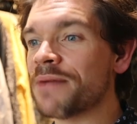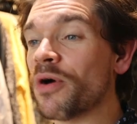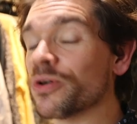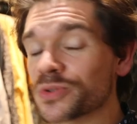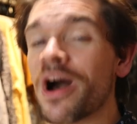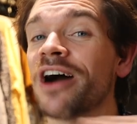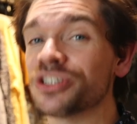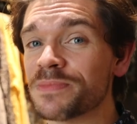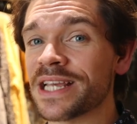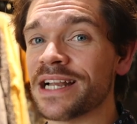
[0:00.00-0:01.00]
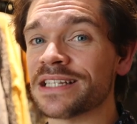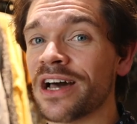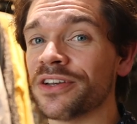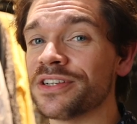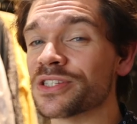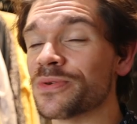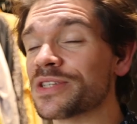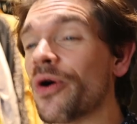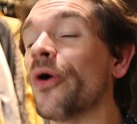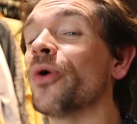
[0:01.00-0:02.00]
I'm also 100% Italian, so
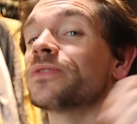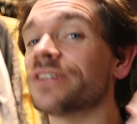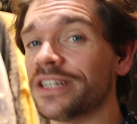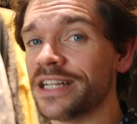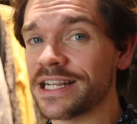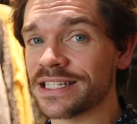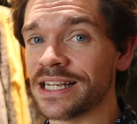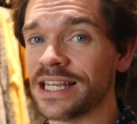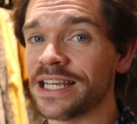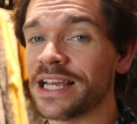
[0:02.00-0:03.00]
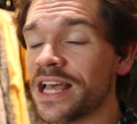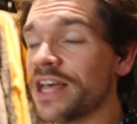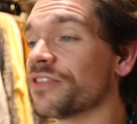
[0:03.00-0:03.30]
it's all done in Italy.